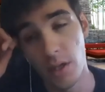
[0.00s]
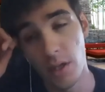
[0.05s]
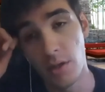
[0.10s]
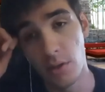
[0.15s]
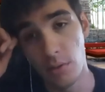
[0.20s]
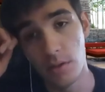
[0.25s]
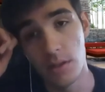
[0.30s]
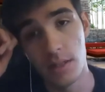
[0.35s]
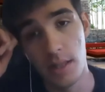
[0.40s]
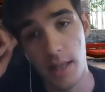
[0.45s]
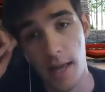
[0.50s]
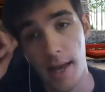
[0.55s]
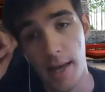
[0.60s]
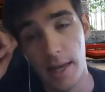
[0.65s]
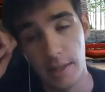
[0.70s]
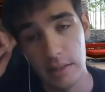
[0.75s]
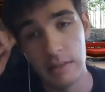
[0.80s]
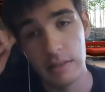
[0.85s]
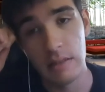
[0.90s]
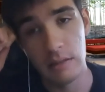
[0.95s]
can use
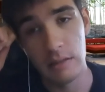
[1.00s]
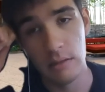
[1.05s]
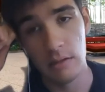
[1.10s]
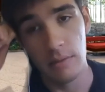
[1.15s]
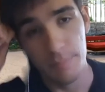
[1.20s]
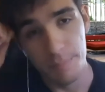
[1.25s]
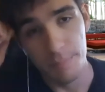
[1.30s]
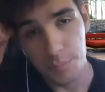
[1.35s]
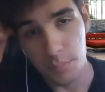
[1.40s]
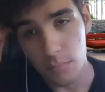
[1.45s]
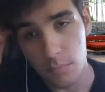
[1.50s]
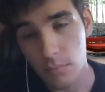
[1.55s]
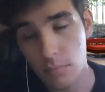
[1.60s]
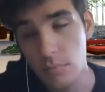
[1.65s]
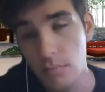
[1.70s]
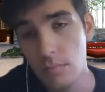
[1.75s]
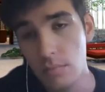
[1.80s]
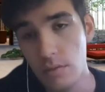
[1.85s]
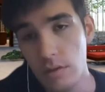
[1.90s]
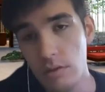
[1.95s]
that
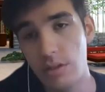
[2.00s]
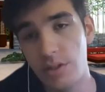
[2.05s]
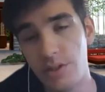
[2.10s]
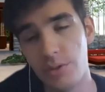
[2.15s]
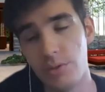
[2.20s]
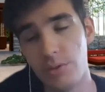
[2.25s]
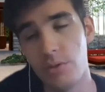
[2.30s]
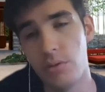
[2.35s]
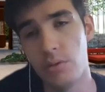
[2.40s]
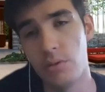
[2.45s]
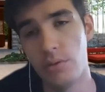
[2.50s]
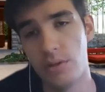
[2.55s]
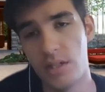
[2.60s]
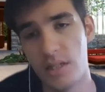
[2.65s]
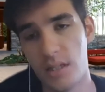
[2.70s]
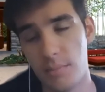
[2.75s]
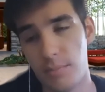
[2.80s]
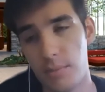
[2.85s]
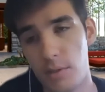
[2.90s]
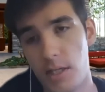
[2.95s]
to
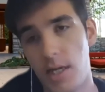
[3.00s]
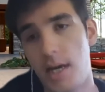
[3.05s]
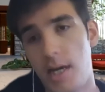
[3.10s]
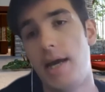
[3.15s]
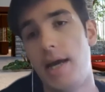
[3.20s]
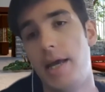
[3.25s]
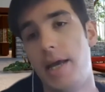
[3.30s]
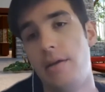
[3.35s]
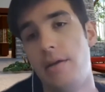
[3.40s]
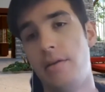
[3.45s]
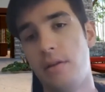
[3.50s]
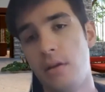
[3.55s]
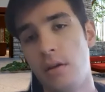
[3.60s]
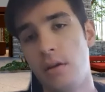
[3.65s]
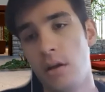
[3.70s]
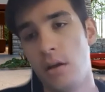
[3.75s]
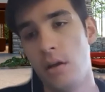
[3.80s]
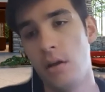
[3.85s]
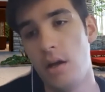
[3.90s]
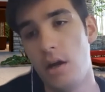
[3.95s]
supply
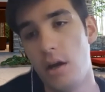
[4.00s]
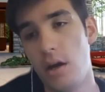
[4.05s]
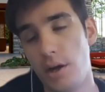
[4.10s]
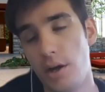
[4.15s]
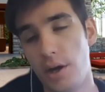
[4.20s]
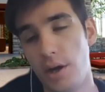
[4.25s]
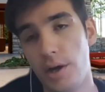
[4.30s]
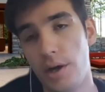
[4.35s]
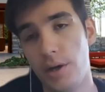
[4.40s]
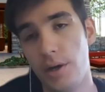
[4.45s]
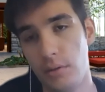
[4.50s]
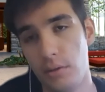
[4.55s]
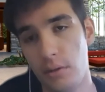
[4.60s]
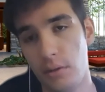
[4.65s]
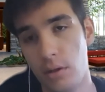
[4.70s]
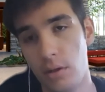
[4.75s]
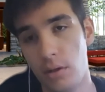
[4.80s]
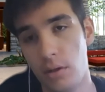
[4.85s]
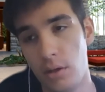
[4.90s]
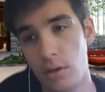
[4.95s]

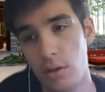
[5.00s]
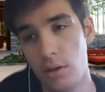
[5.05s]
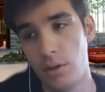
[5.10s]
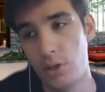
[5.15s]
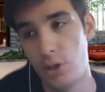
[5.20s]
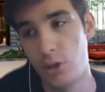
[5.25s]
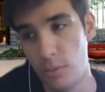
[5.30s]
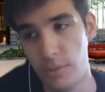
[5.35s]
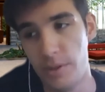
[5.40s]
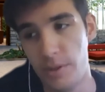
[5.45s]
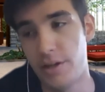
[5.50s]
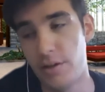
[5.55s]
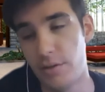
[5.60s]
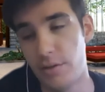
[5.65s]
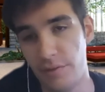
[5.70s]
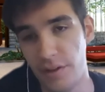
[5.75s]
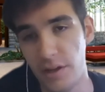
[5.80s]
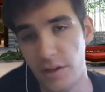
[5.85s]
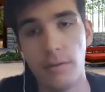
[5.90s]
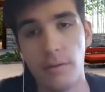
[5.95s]
kubelet
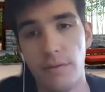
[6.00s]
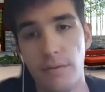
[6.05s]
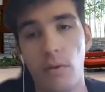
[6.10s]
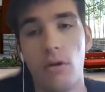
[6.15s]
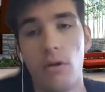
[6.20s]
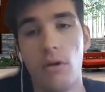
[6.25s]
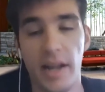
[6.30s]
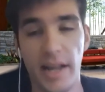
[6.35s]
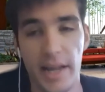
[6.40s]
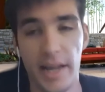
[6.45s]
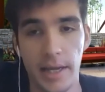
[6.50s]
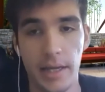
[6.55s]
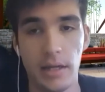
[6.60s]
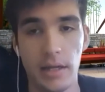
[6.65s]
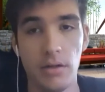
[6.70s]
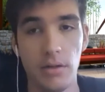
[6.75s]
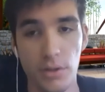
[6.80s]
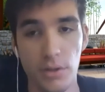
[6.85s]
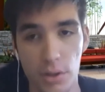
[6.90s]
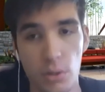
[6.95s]
config for a
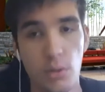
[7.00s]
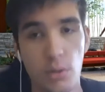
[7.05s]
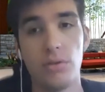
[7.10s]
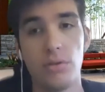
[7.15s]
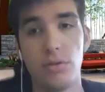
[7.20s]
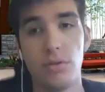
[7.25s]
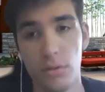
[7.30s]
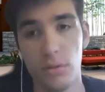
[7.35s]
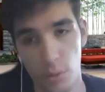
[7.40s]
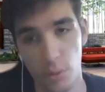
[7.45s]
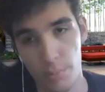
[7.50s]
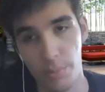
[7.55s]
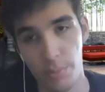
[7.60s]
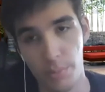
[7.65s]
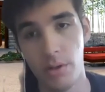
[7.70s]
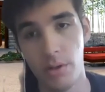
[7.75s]
node group